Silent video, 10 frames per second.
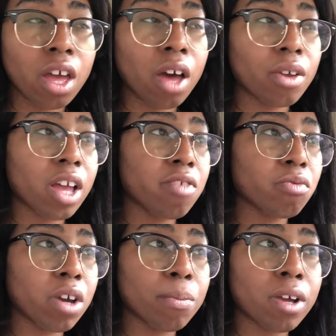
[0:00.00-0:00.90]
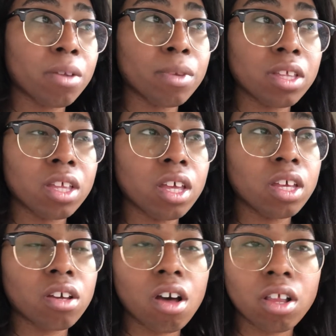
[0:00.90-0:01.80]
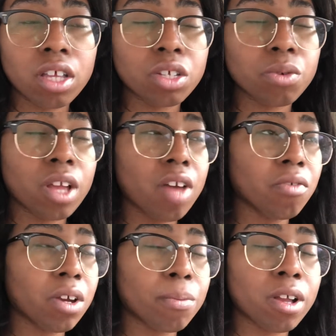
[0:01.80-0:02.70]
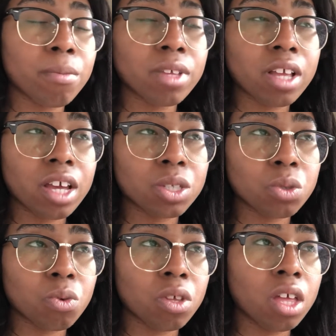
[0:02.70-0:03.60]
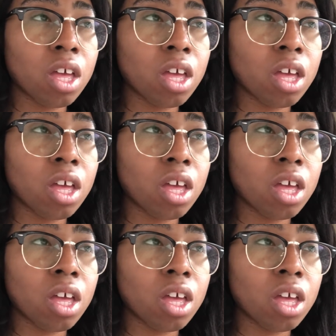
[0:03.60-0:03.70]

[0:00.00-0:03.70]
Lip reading: I would have a rock bottom in college. I would have a rock bottom in high school.